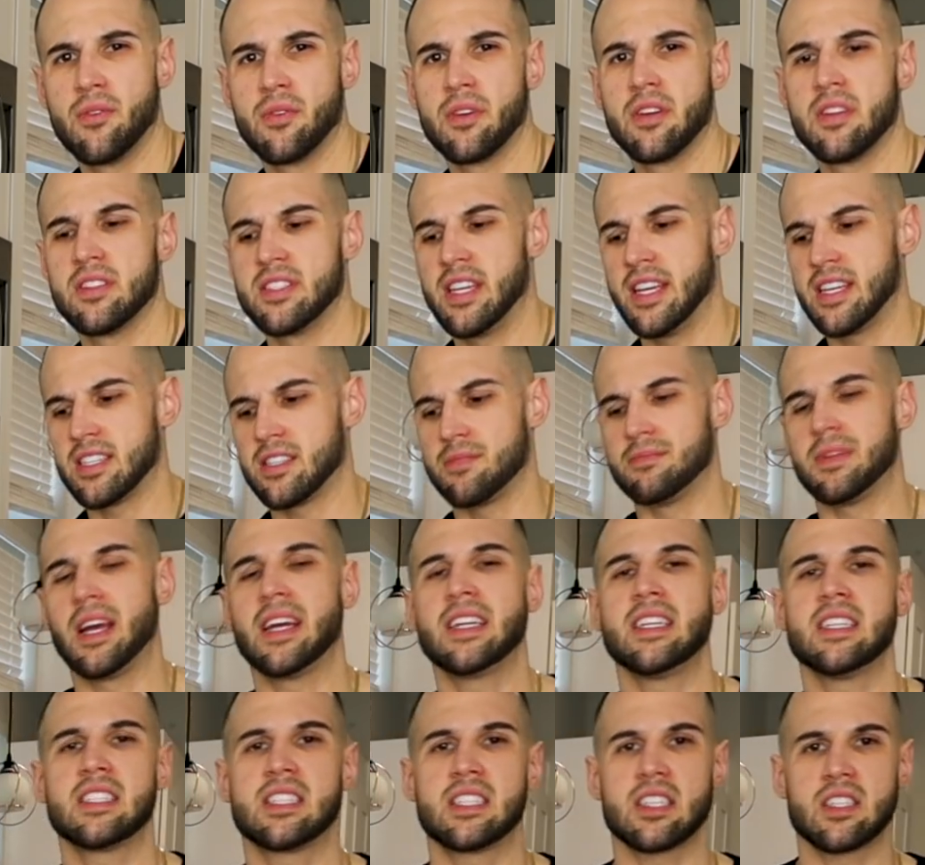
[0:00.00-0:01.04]
then we're gonna take some
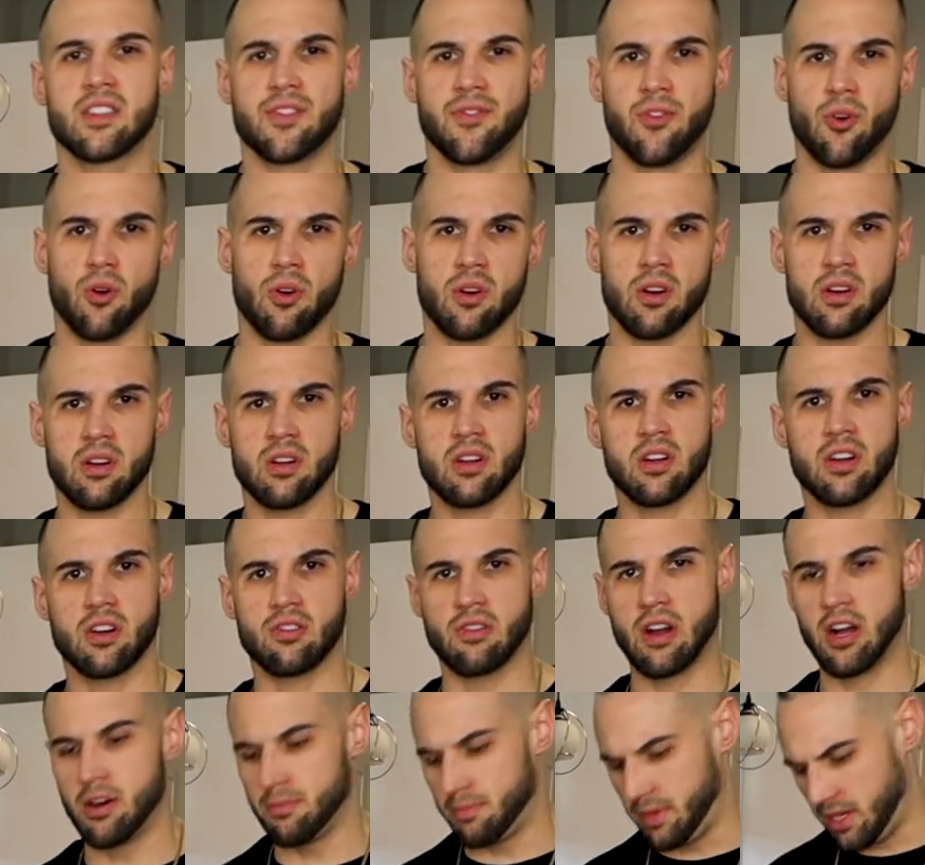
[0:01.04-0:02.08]
96.4
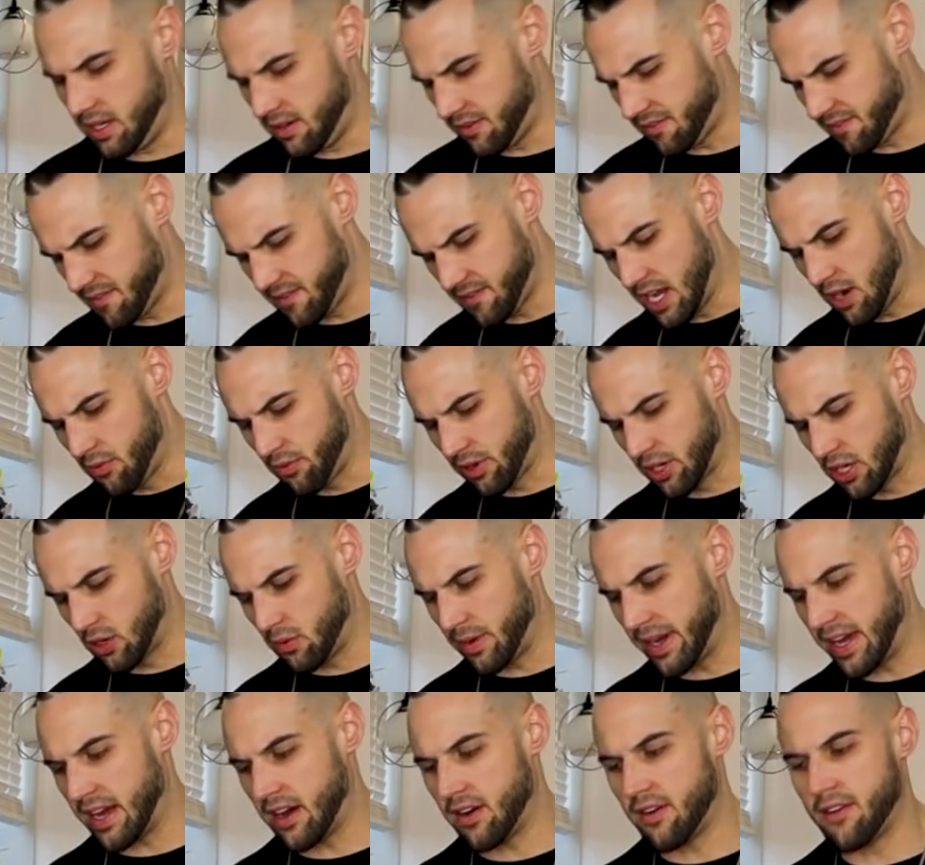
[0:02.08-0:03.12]
ground beef and we're gonna
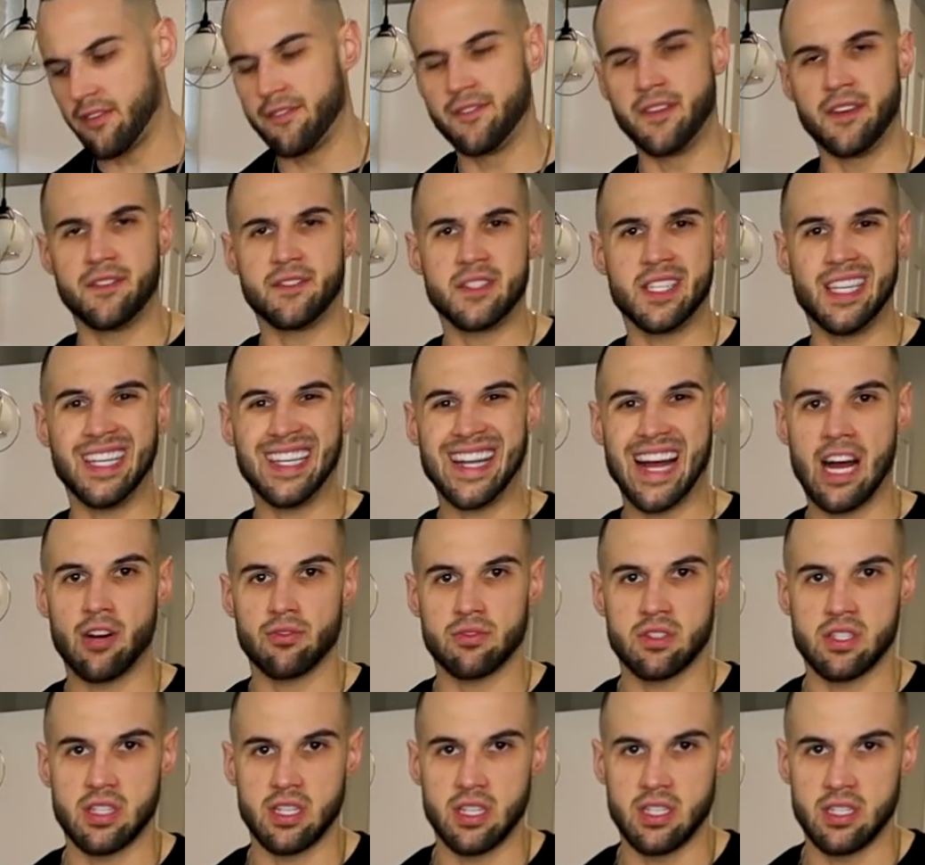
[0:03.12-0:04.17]
weigh out 15
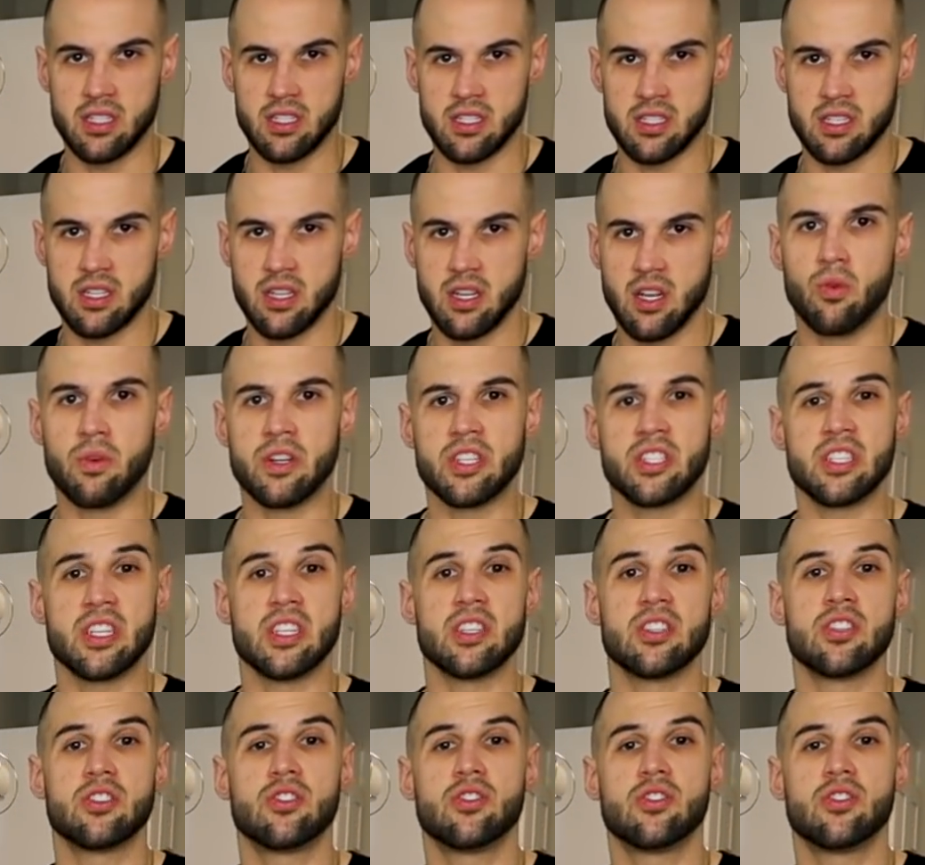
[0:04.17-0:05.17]
ounces, which is